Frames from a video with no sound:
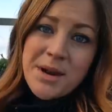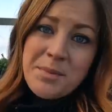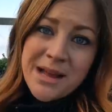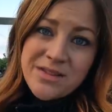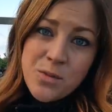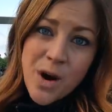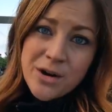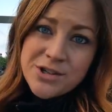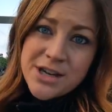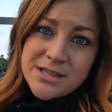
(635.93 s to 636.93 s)
gonna plant the
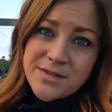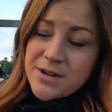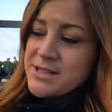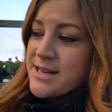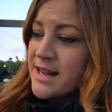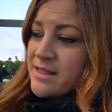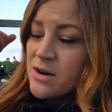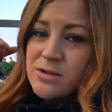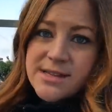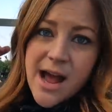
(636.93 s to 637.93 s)
water jugs first and get
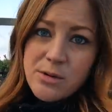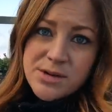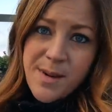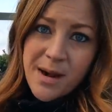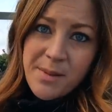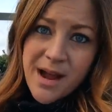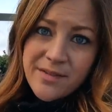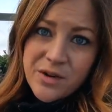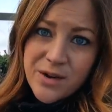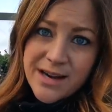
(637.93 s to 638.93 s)
those out back
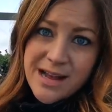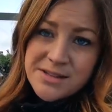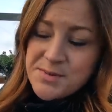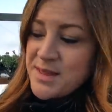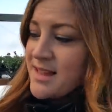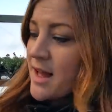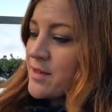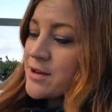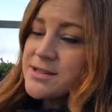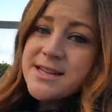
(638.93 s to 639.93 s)
behind the greenhouse with the
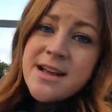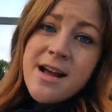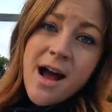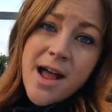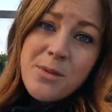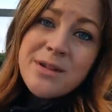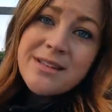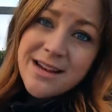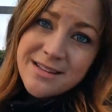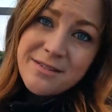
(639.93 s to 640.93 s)
others. I will
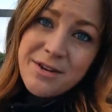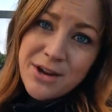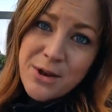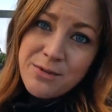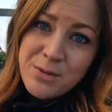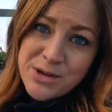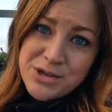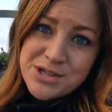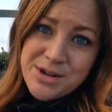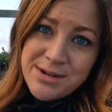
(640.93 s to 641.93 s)
link the video of the
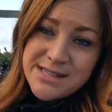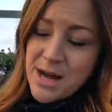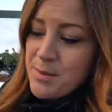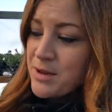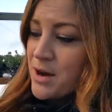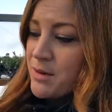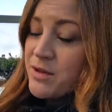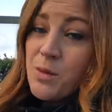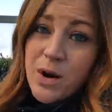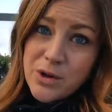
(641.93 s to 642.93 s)
winter sowing down below
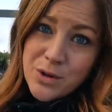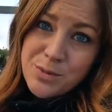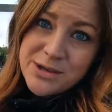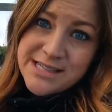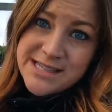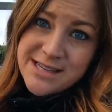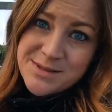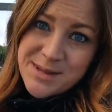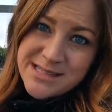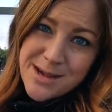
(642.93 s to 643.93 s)
if you wanna learn more
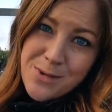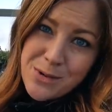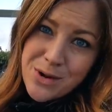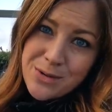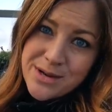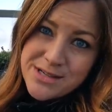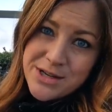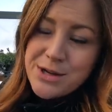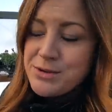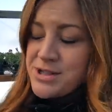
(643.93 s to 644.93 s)
details, because I won't go into
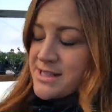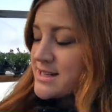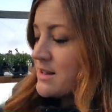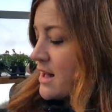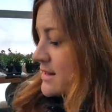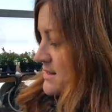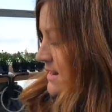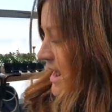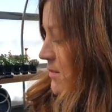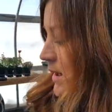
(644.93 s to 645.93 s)
huge detail on it
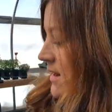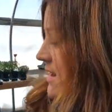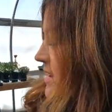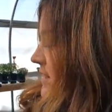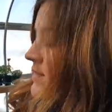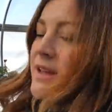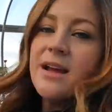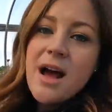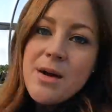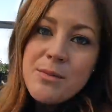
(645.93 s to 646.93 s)
today, but
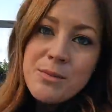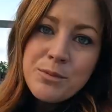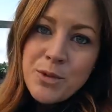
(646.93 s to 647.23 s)
the